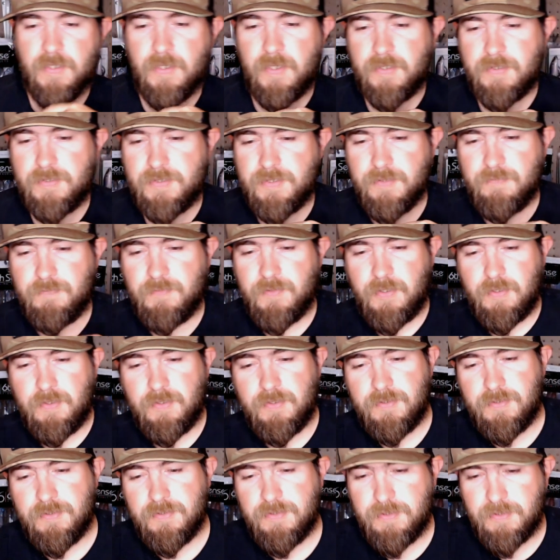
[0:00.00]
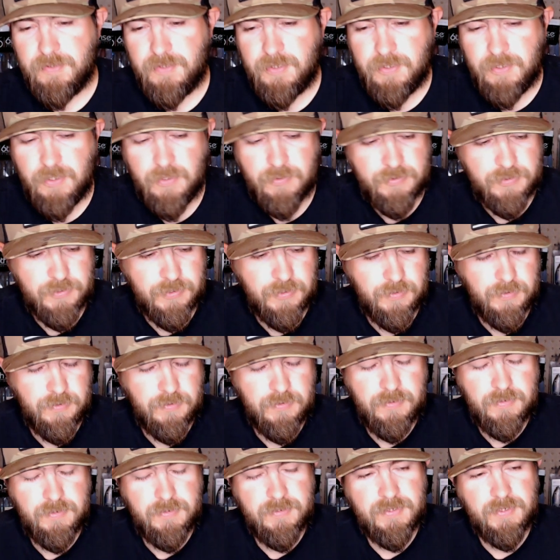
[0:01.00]
right, so if y'all can y'all still
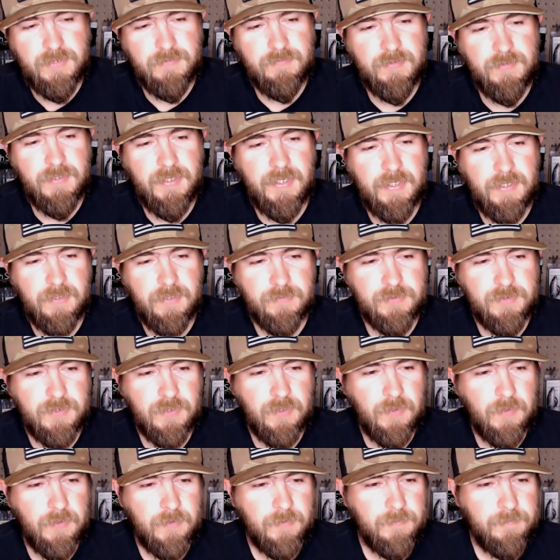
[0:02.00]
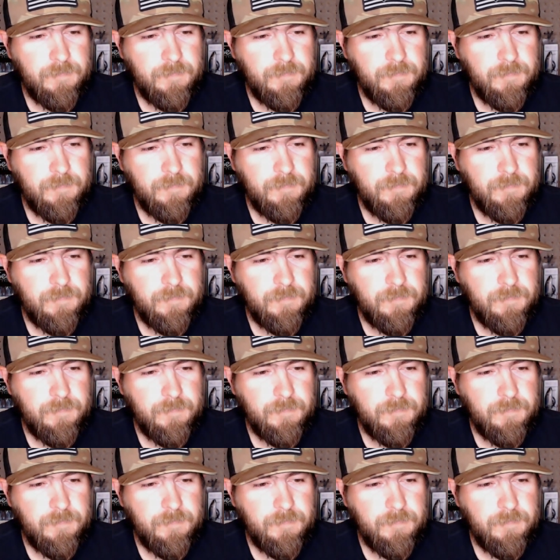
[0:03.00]
see if the echo's gone.